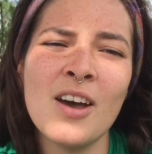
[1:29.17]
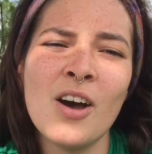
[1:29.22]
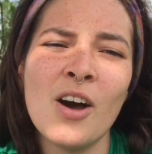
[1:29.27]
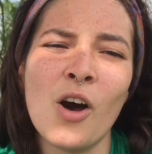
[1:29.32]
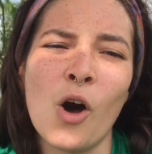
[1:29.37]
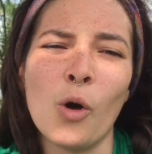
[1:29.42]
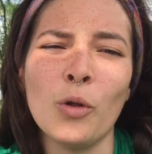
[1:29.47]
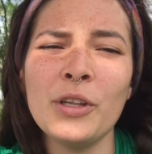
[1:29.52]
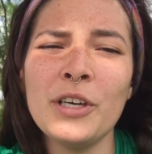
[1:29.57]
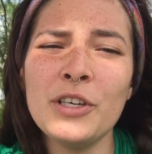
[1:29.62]

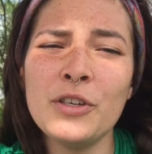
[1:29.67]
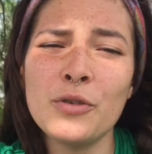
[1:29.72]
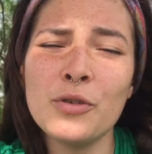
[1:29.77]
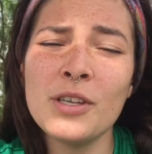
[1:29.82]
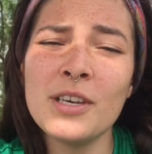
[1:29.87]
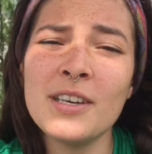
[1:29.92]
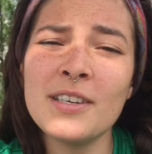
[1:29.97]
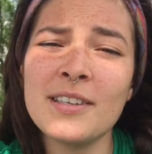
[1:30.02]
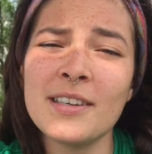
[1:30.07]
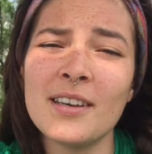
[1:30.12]
Only do
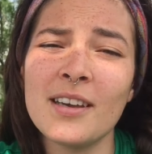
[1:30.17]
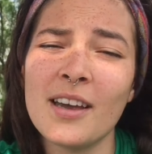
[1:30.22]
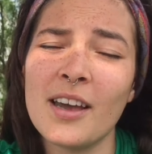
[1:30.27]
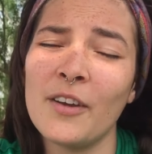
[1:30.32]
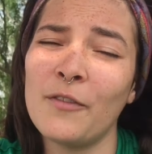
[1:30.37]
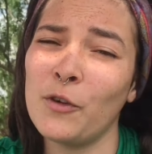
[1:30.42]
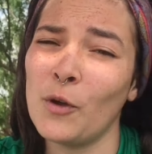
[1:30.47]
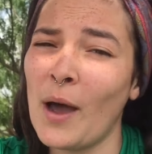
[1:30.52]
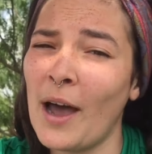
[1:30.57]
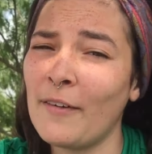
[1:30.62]
this if
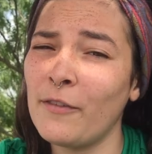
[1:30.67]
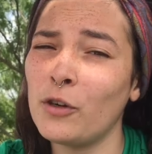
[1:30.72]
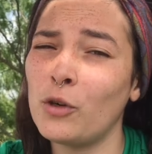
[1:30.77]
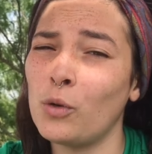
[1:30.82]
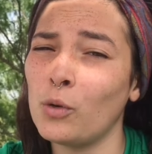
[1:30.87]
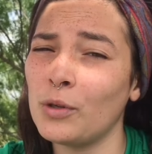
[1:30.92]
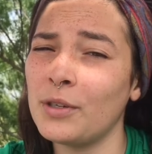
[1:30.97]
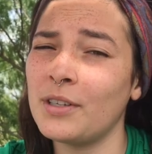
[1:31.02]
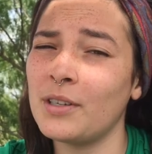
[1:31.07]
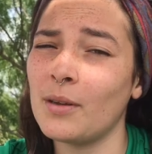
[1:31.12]
you have a
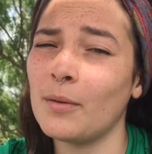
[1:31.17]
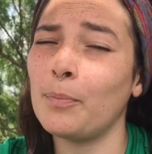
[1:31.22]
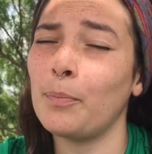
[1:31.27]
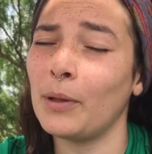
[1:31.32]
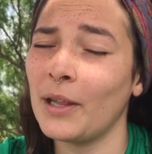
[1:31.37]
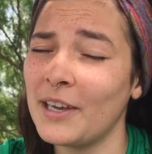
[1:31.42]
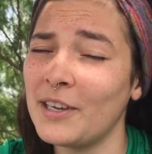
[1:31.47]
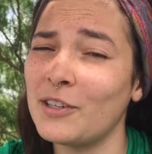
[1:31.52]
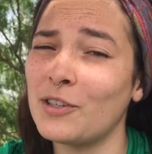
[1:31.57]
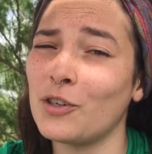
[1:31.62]
cool
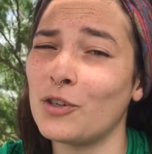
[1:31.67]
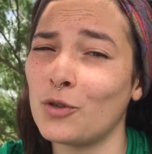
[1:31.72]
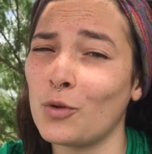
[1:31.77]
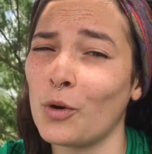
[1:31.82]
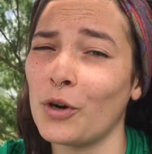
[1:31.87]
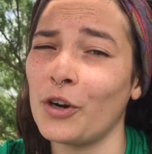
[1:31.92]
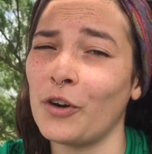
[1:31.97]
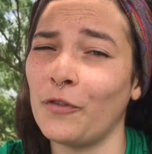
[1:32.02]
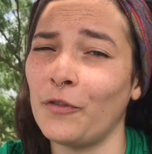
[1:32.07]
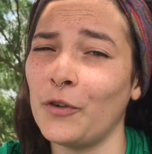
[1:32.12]
place to store
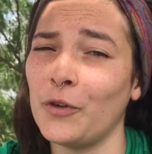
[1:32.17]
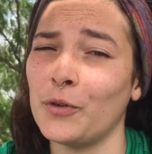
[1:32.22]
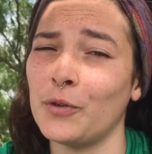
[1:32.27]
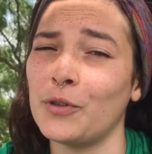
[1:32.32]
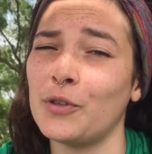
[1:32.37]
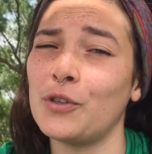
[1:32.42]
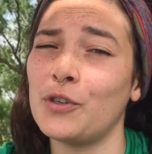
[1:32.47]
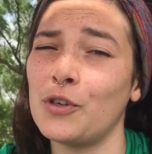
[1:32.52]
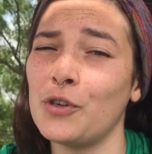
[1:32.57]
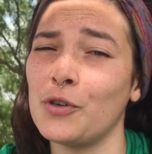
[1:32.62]
your
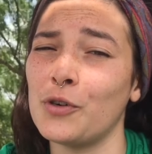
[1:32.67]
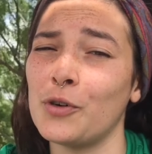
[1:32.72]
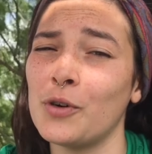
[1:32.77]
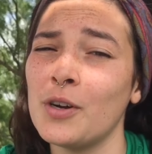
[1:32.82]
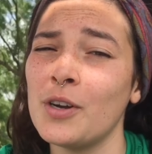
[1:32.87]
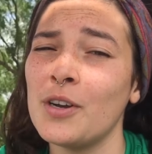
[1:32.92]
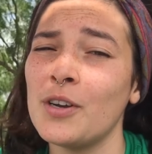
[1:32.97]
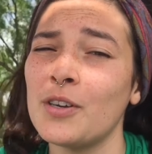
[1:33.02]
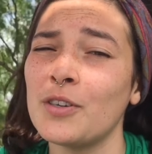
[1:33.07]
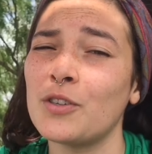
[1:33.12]
foods too.
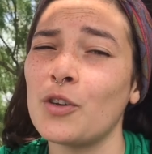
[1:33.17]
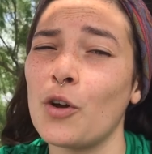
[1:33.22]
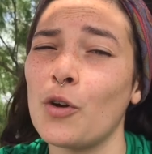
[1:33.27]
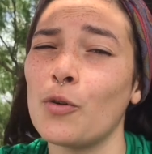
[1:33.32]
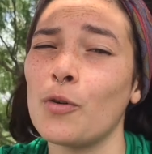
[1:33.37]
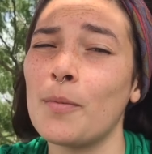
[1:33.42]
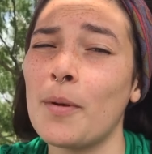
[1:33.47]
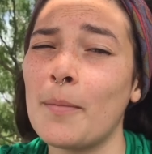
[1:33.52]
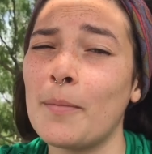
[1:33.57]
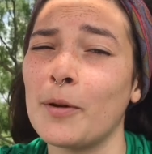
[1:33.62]
So
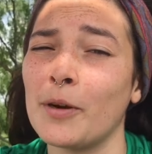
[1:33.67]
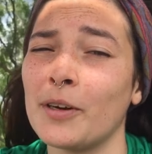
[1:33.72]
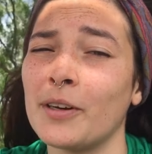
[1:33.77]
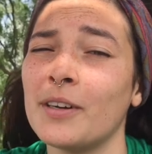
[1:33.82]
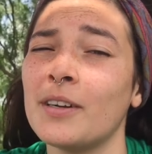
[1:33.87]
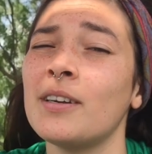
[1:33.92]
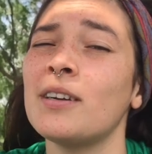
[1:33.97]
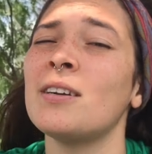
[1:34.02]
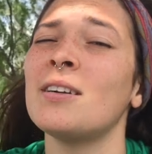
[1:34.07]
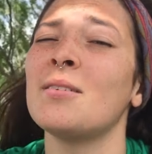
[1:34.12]
remember,
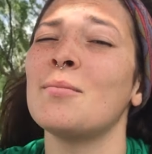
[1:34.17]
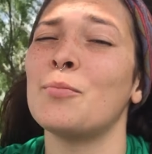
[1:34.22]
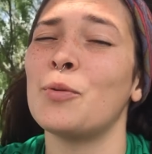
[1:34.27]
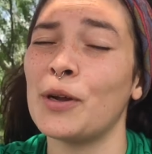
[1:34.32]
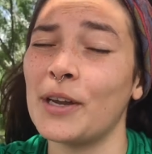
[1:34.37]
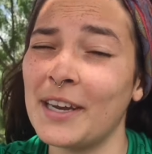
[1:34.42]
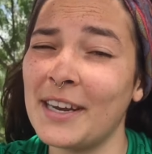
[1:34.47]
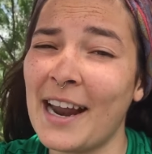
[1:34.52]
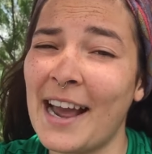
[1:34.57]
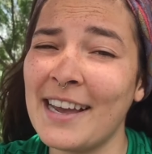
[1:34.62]

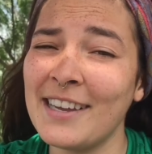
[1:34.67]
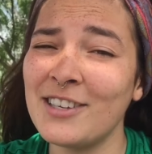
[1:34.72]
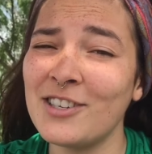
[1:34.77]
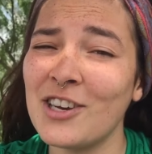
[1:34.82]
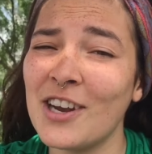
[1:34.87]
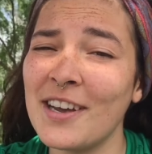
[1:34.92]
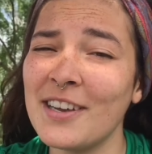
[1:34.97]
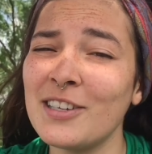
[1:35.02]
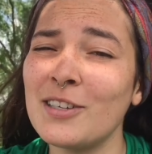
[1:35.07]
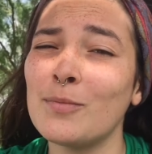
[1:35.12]
bring an ice
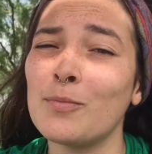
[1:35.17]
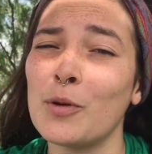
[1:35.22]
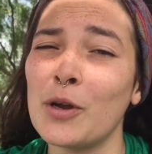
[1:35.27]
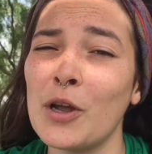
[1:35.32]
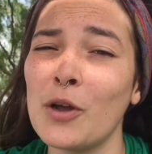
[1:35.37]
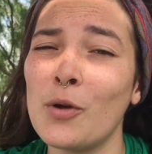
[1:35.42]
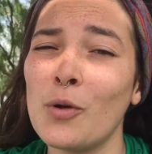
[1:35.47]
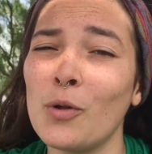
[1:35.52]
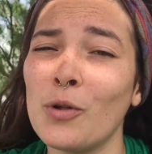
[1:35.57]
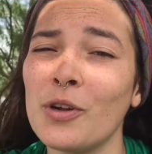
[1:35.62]
chest, bring a
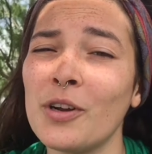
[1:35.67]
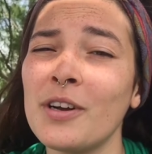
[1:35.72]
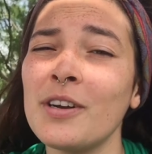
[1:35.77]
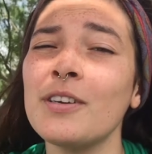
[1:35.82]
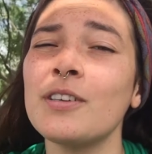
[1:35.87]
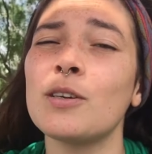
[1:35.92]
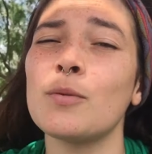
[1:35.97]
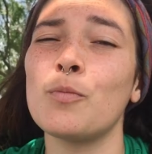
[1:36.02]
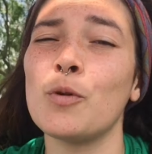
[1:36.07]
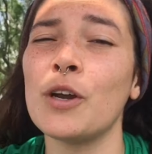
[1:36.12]
cooler
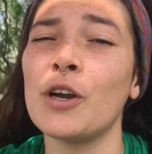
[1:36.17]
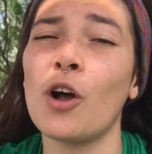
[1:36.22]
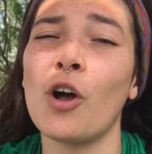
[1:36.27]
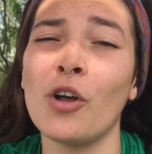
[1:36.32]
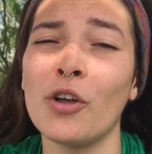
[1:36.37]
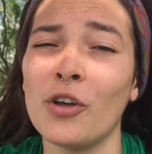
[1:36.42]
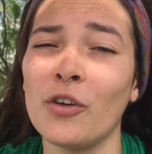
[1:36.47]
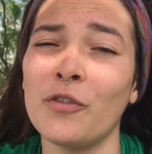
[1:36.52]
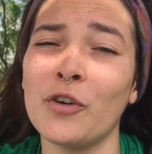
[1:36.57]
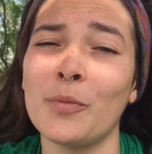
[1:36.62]
to bring all
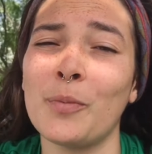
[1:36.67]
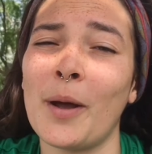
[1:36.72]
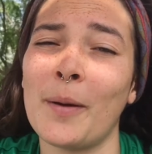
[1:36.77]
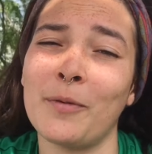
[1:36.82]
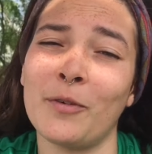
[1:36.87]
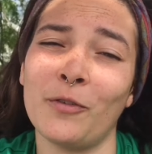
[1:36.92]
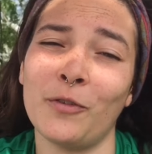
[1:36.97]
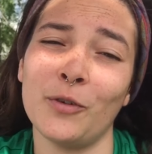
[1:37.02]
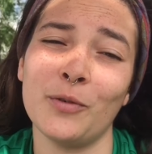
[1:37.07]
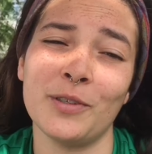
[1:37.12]
of your prepped
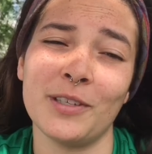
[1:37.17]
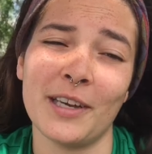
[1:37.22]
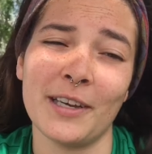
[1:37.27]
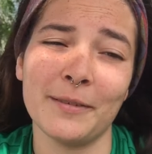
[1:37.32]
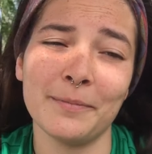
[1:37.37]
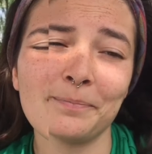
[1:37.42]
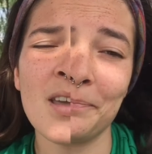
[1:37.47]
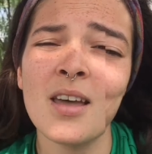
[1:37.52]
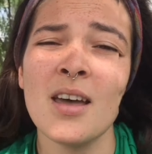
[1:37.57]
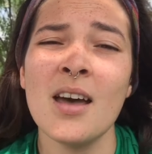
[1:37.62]
foods in.